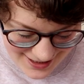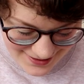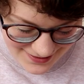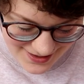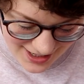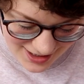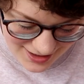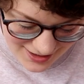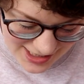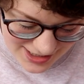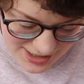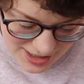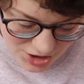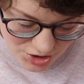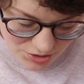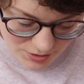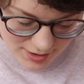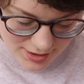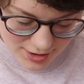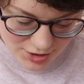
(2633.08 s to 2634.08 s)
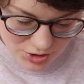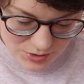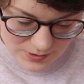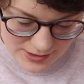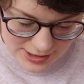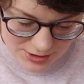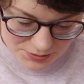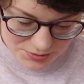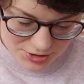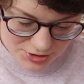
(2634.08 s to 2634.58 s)
Next is this granny
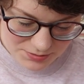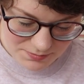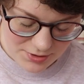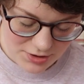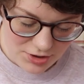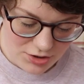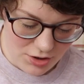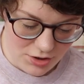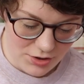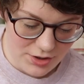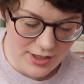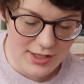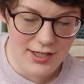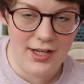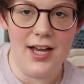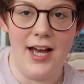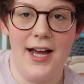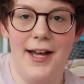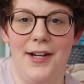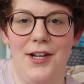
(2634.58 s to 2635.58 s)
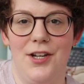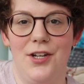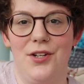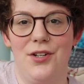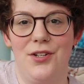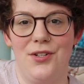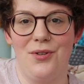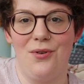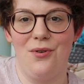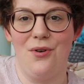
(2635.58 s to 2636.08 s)
square Christmas stocking,
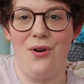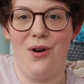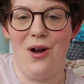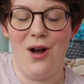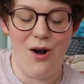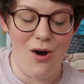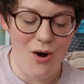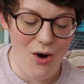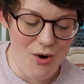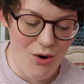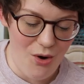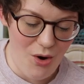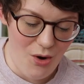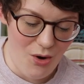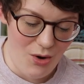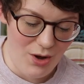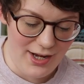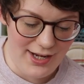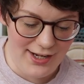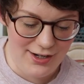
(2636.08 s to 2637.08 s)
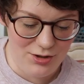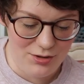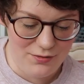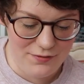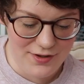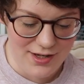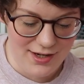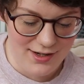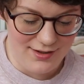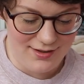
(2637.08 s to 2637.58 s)
and oh, I
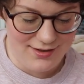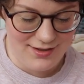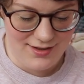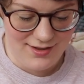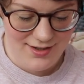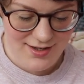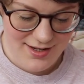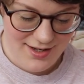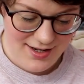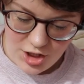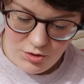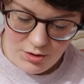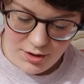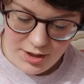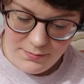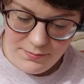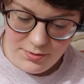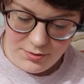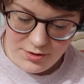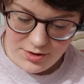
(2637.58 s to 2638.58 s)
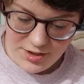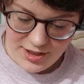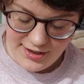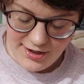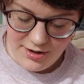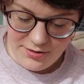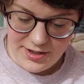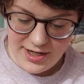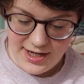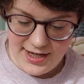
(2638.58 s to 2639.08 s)
love that. Granny
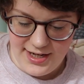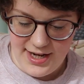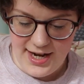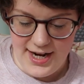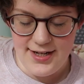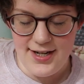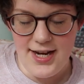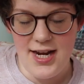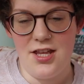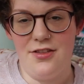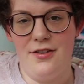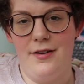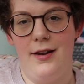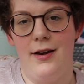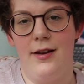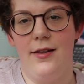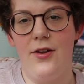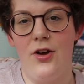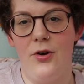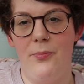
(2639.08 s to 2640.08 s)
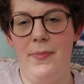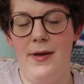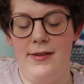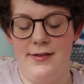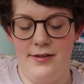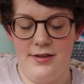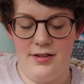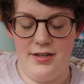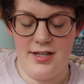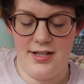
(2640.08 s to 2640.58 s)
bunting, okay, I like that a lot
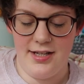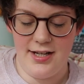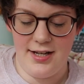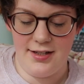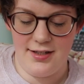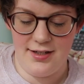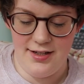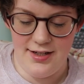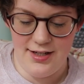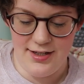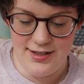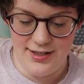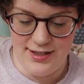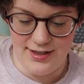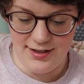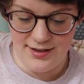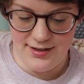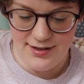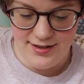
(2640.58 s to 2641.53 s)
better than the garter knitting.